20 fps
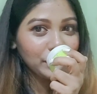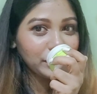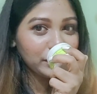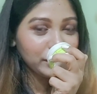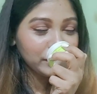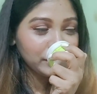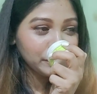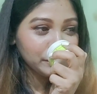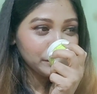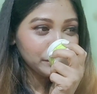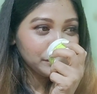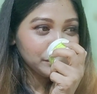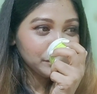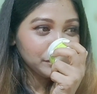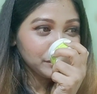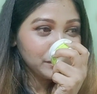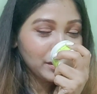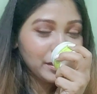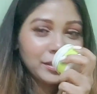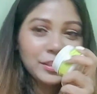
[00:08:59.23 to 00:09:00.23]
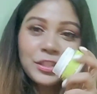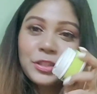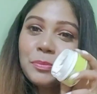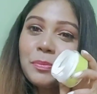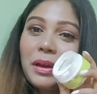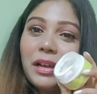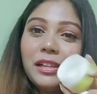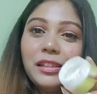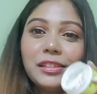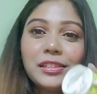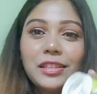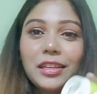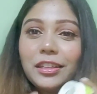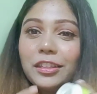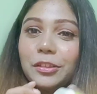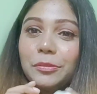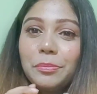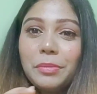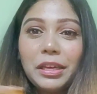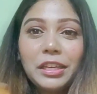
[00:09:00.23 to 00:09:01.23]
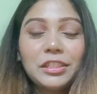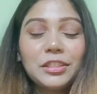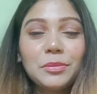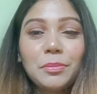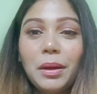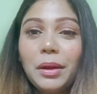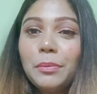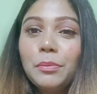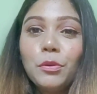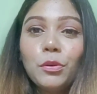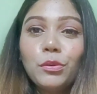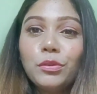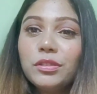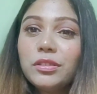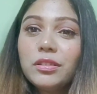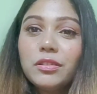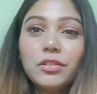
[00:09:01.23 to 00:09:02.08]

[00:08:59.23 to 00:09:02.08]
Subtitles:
it smells and it makes my mood